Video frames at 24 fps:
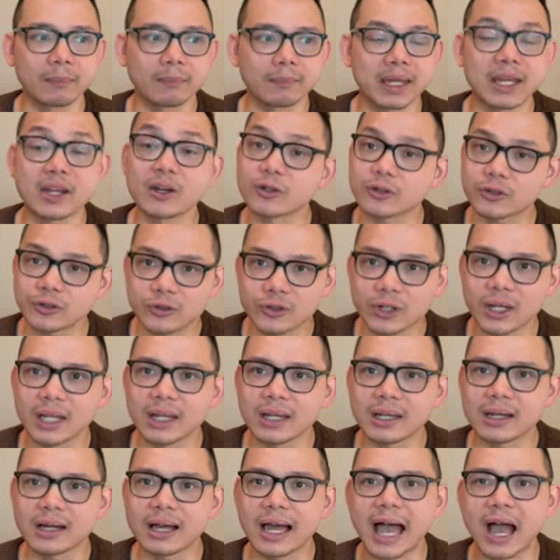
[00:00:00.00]
in
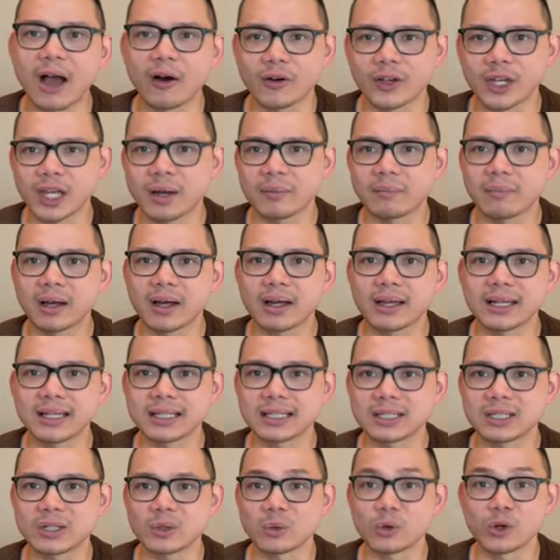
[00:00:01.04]
Australia Aoyama is
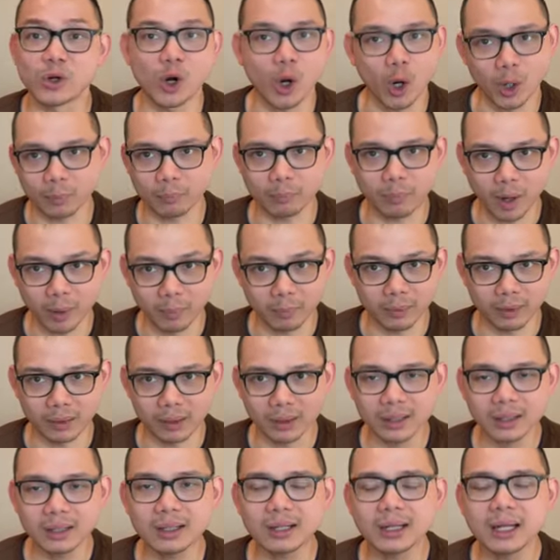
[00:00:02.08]
still not
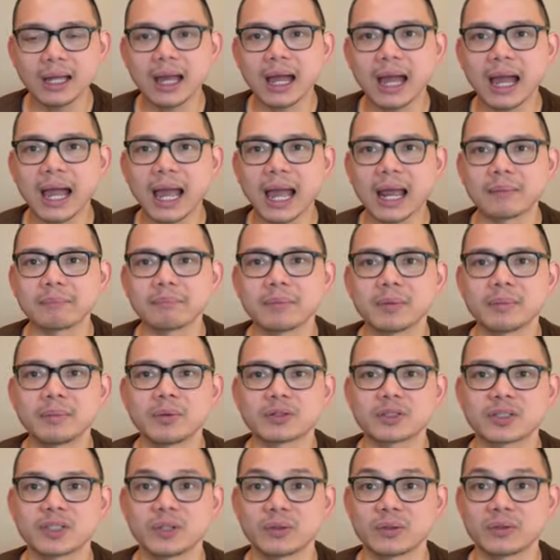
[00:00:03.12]
popular and people
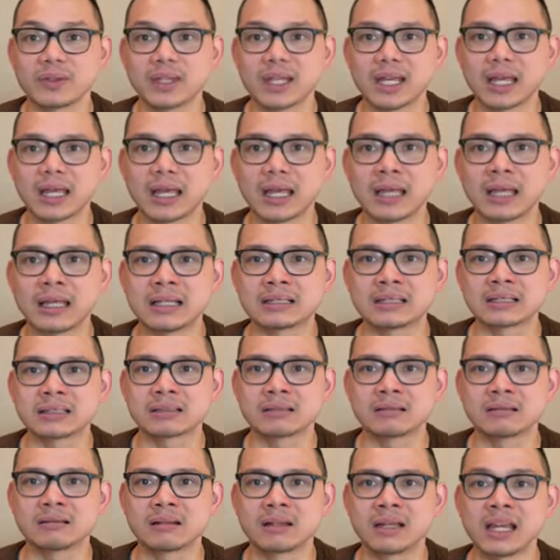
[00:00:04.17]
still think it's
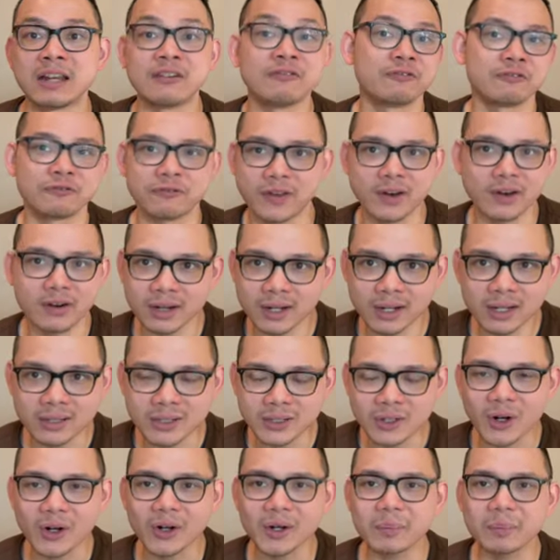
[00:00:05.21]
inferior
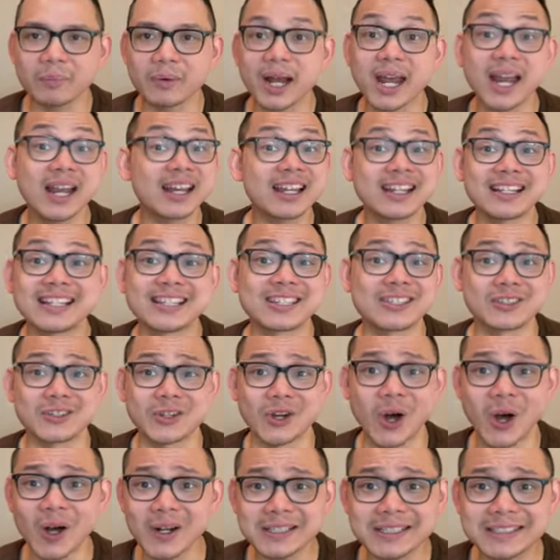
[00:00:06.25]
to other brands. It is
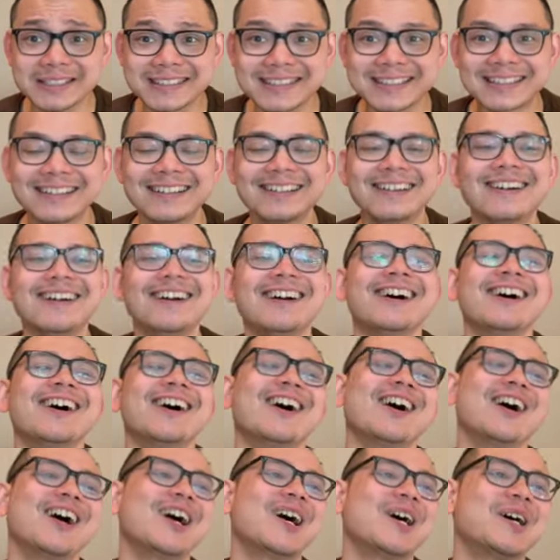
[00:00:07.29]
not,
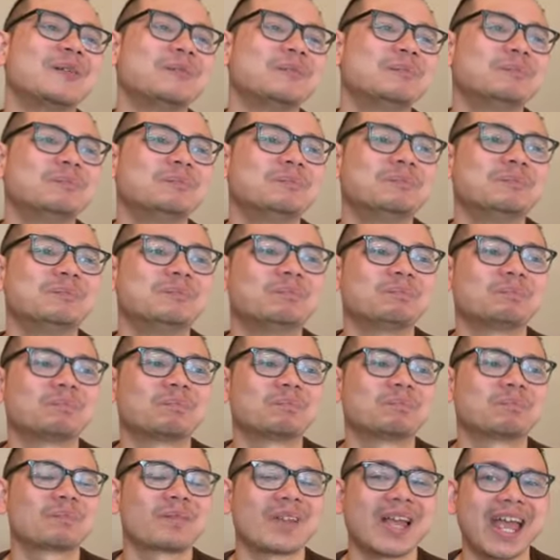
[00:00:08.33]

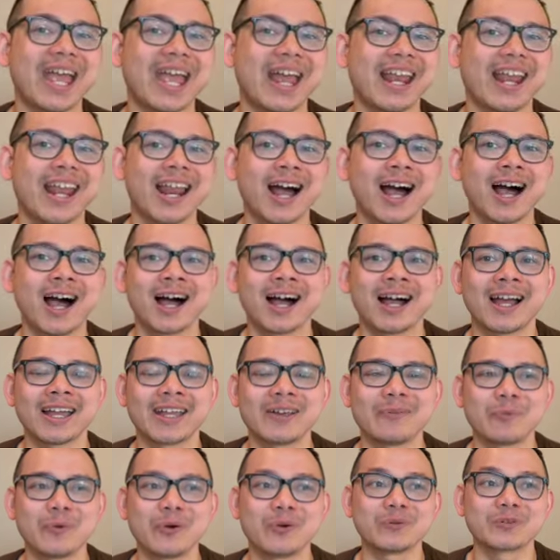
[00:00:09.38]
and
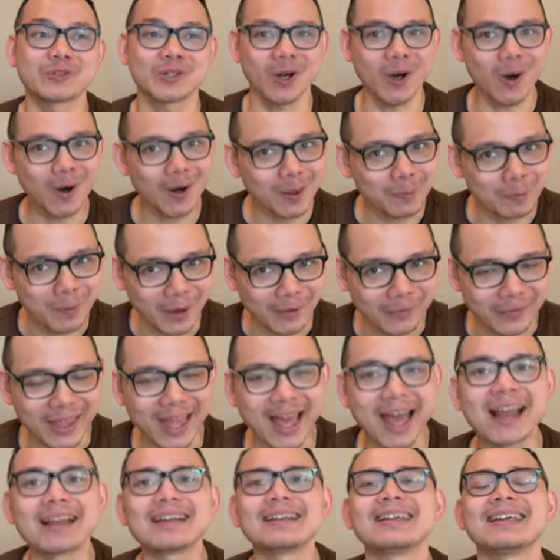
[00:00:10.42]
I will talk about
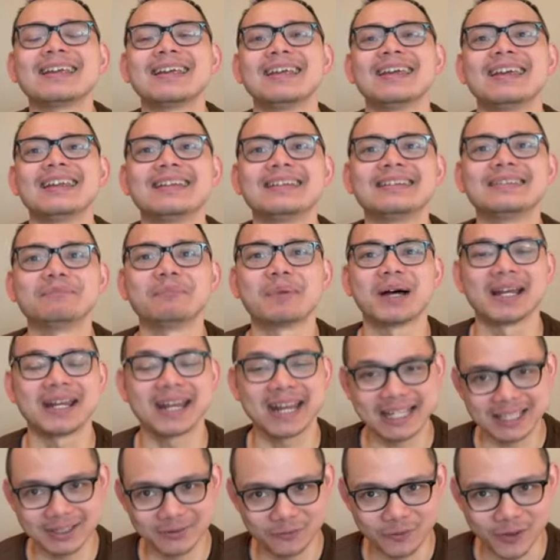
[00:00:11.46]
that in my
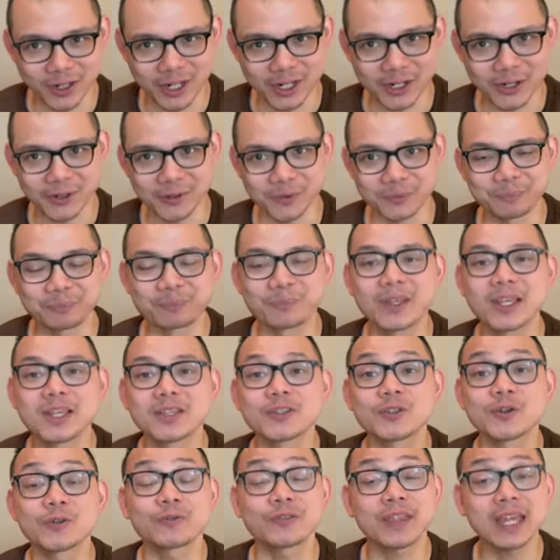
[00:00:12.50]
next video.
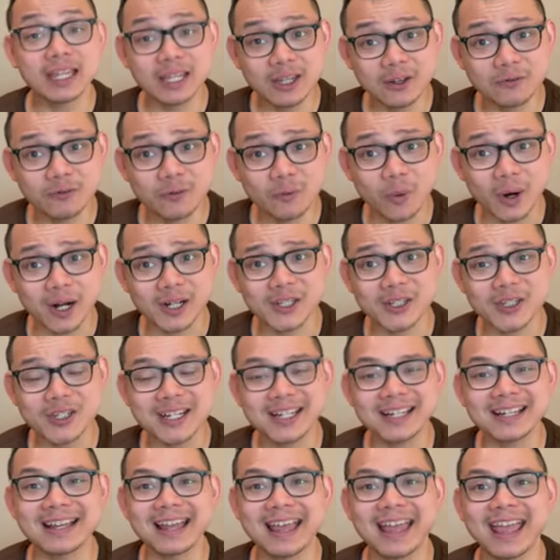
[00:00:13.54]
So thank you for
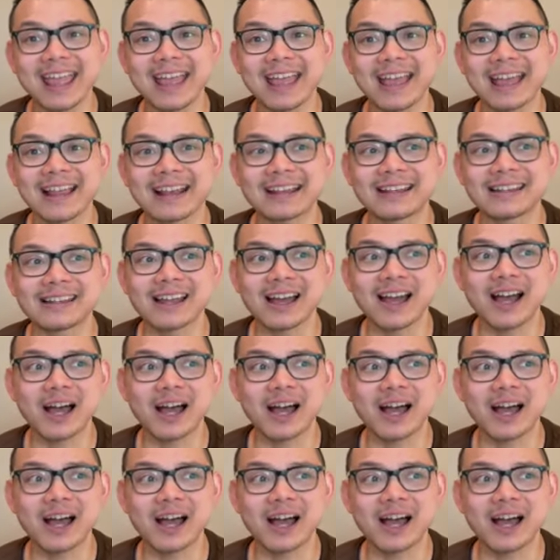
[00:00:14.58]
watching, and